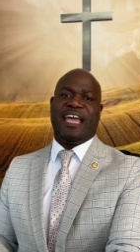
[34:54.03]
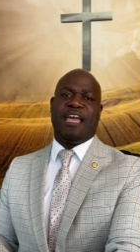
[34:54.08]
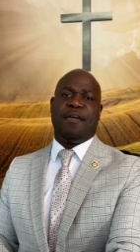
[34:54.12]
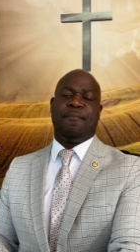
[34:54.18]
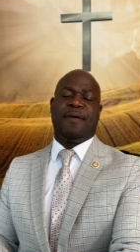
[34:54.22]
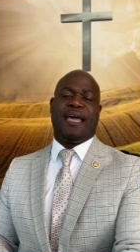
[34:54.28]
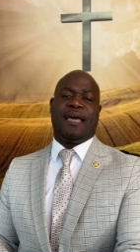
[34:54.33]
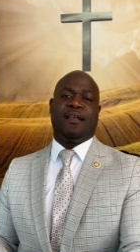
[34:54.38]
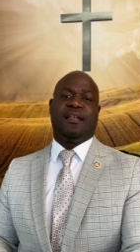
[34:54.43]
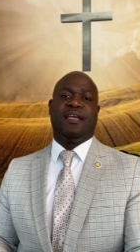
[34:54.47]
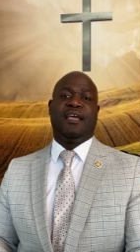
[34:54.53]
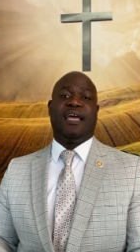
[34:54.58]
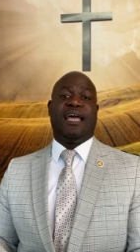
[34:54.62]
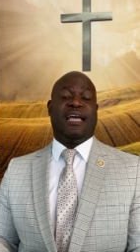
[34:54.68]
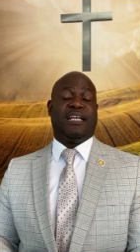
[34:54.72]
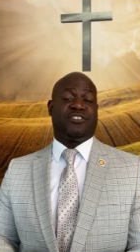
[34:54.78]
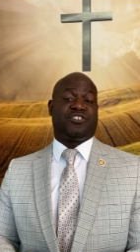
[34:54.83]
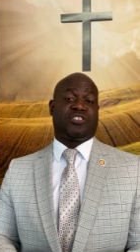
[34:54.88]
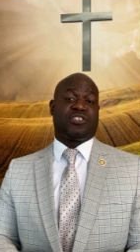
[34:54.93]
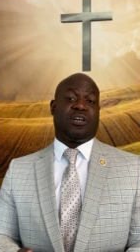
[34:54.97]
Amen.
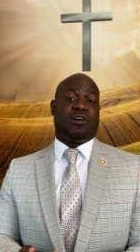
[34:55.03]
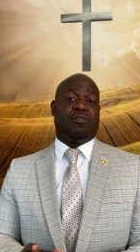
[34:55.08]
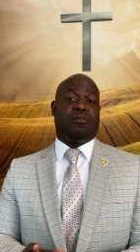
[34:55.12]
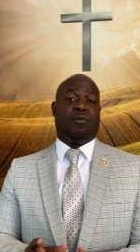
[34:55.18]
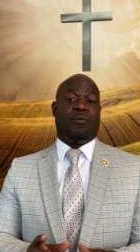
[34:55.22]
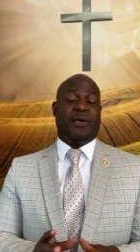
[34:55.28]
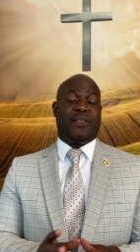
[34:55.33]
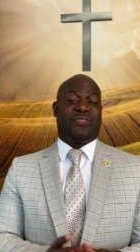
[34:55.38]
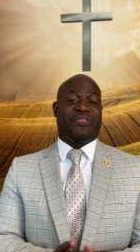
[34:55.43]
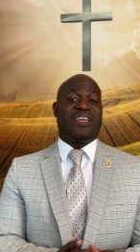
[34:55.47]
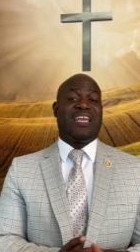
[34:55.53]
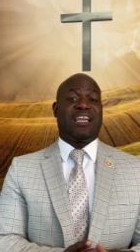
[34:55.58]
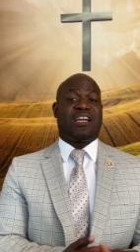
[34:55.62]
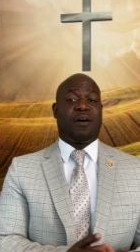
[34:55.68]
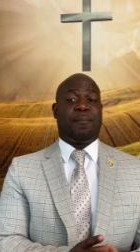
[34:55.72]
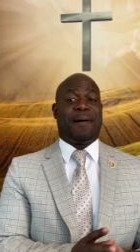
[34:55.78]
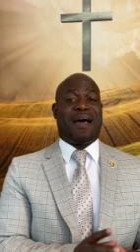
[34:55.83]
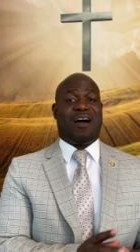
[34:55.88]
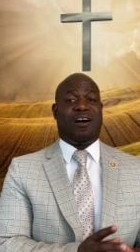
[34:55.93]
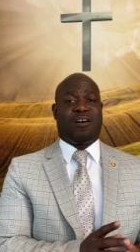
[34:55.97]
And so when we think
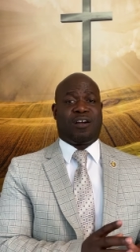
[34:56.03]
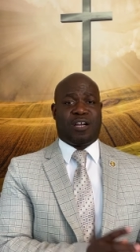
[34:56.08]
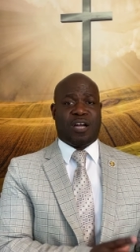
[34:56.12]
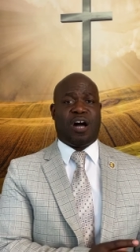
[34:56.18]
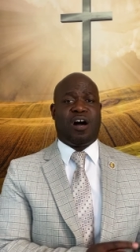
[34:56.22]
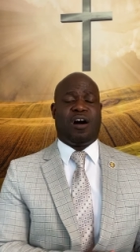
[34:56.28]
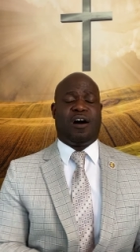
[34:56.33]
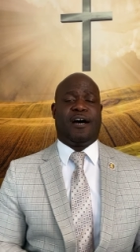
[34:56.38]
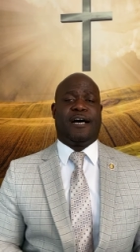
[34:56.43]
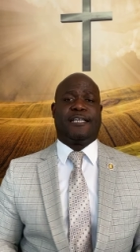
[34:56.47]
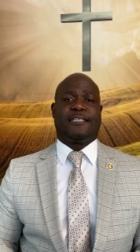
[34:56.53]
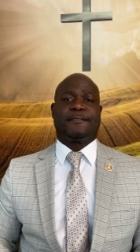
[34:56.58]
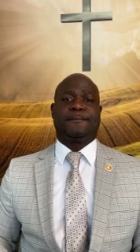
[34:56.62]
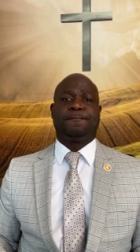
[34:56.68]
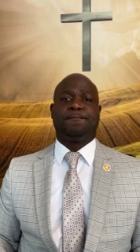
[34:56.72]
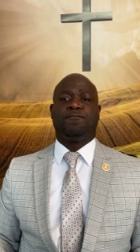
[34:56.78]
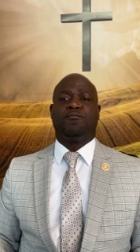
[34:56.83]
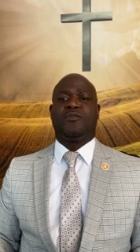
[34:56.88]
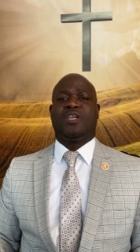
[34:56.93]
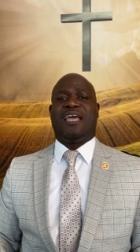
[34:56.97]
about God
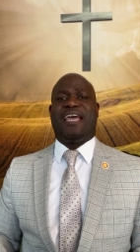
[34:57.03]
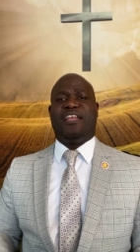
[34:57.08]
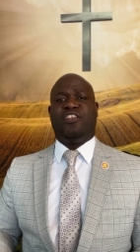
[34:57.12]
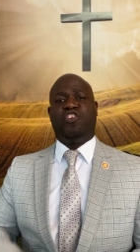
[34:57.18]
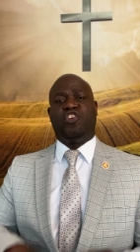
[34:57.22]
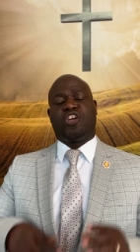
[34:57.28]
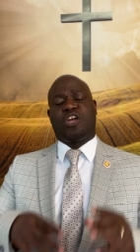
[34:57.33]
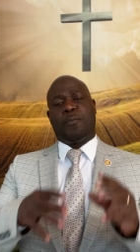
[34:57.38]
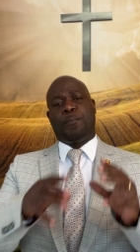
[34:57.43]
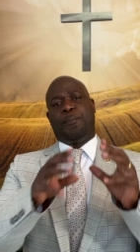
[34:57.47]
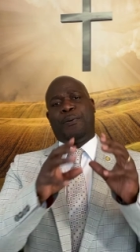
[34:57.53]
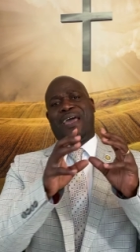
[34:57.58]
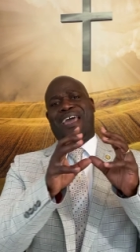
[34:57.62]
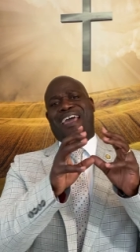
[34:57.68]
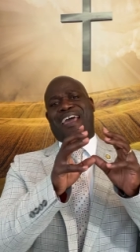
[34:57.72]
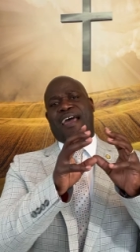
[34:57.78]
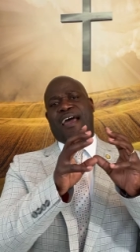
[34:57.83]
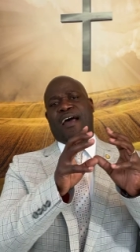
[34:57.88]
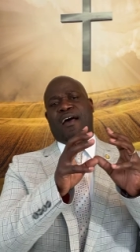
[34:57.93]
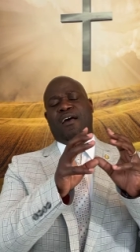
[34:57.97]
and you
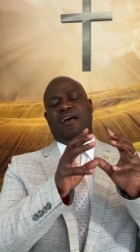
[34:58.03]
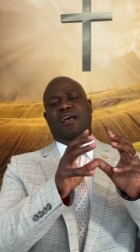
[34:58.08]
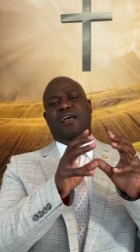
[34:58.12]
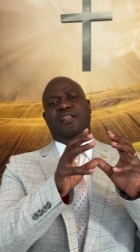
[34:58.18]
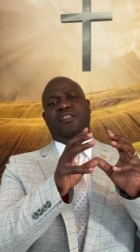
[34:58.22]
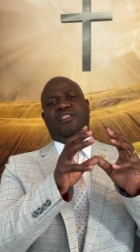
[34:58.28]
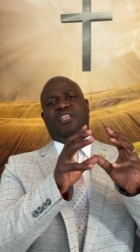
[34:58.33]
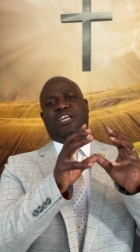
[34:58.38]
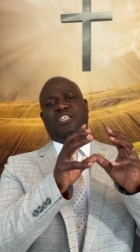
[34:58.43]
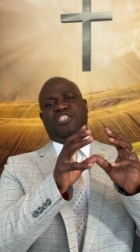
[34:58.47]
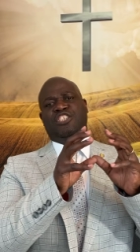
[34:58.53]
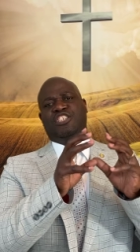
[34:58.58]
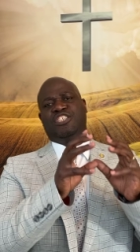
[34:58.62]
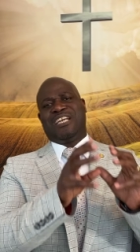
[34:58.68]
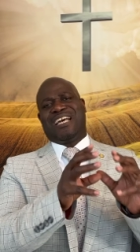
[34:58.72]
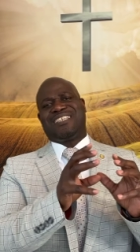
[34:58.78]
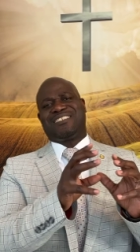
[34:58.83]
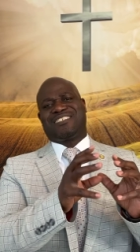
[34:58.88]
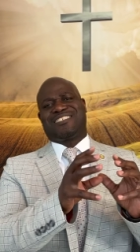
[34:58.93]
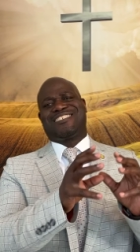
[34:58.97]
compare the
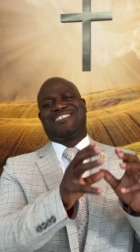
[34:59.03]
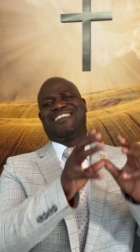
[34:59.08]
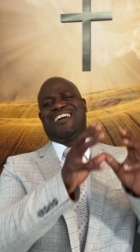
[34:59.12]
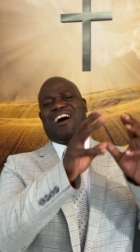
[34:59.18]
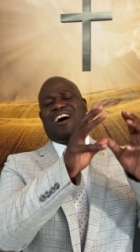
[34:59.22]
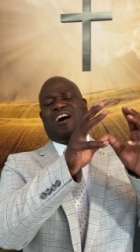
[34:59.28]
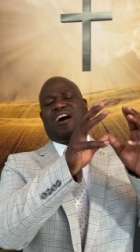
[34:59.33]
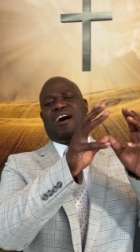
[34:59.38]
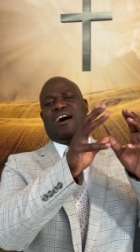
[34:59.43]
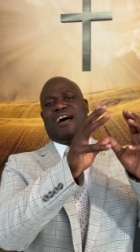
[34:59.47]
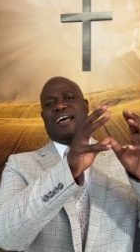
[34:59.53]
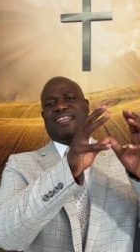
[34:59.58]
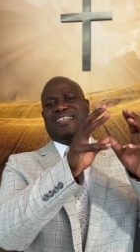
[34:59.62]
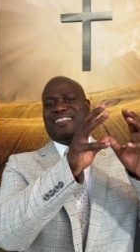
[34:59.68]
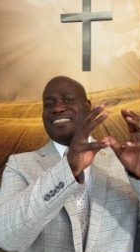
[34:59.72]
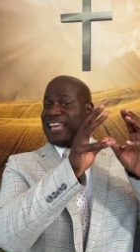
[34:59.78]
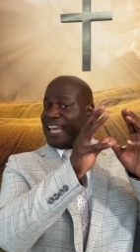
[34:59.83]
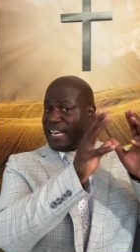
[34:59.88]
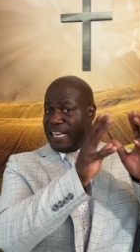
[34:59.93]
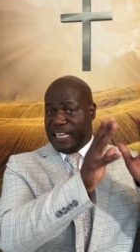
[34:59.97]
just
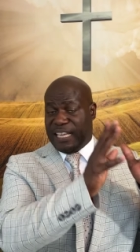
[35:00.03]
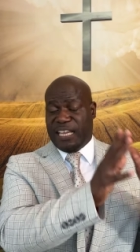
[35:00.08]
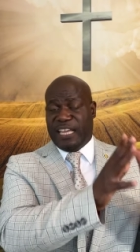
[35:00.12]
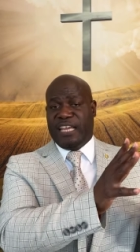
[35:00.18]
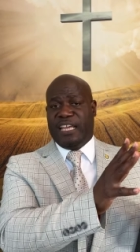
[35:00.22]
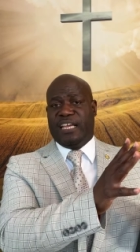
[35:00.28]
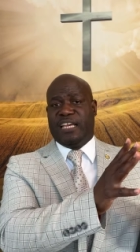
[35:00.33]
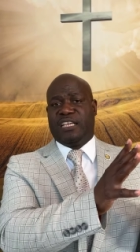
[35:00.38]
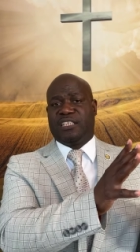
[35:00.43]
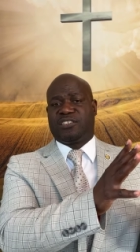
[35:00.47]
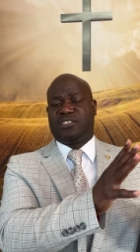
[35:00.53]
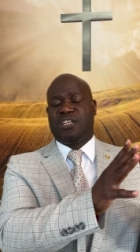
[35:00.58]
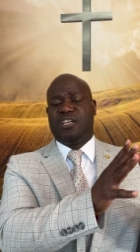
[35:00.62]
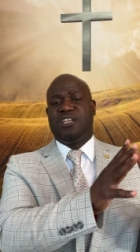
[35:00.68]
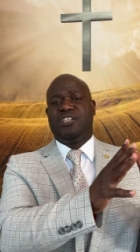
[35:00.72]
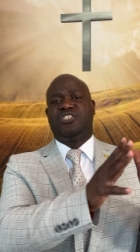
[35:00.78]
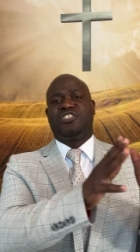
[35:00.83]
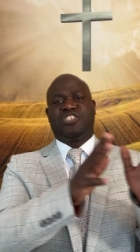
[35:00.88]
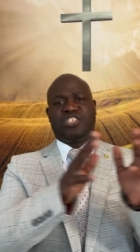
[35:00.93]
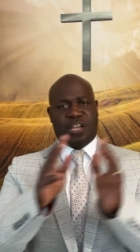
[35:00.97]
God that he is
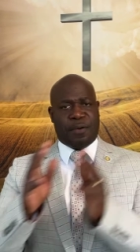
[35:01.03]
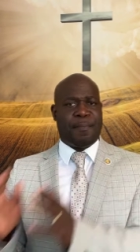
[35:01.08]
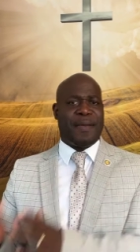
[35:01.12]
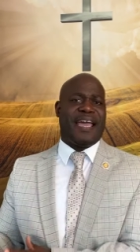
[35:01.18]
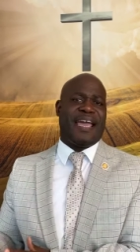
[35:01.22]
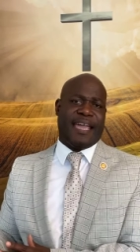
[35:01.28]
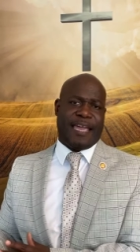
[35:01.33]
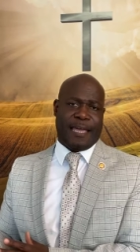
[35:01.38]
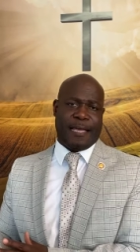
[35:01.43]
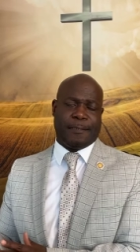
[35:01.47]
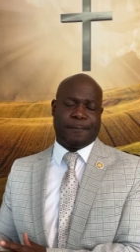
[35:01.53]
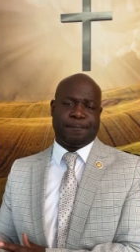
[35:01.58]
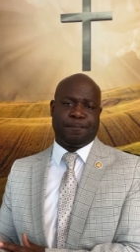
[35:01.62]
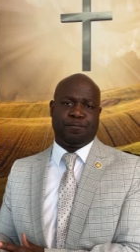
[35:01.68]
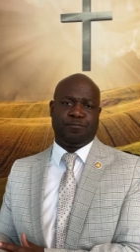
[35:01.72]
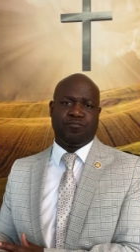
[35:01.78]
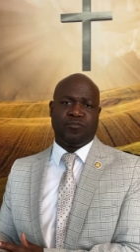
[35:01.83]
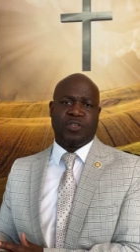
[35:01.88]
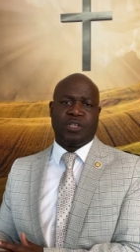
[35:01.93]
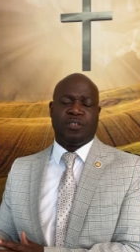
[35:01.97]
to man,
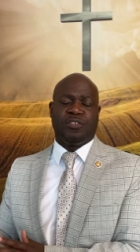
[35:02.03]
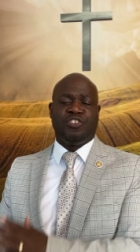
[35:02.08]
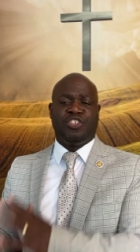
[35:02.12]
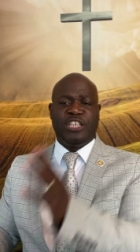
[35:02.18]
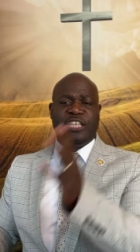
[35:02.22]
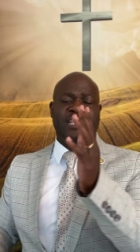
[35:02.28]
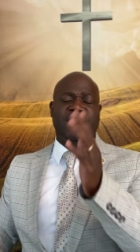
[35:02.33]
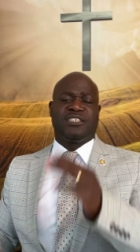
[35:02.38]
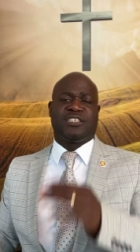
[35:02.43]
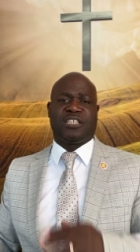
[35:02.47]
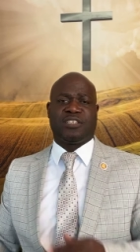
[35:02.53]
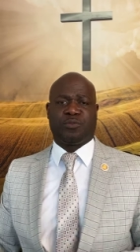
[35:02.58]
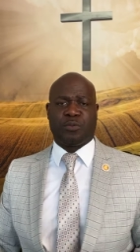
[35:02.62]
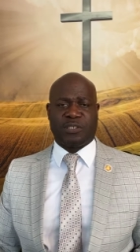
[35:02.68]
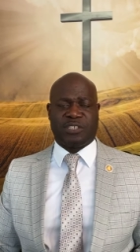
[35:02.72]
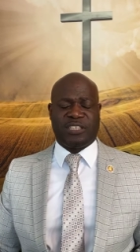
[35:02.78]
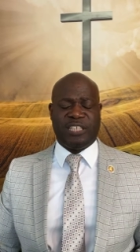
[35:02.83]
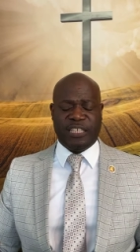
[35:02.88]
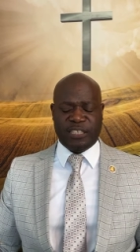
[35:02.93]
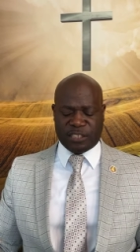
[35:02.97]
Jesus
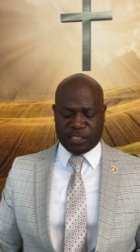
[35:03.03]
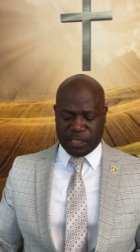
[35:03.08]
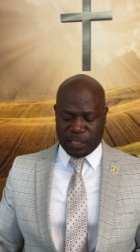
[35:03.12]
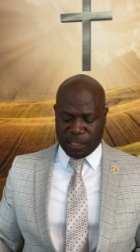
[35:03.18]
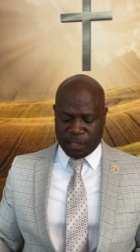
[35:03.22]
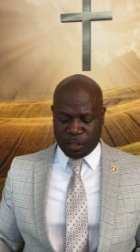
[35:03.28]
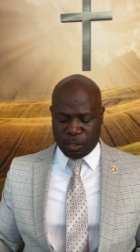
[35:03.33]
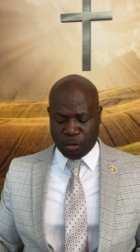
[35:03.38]
was teaching in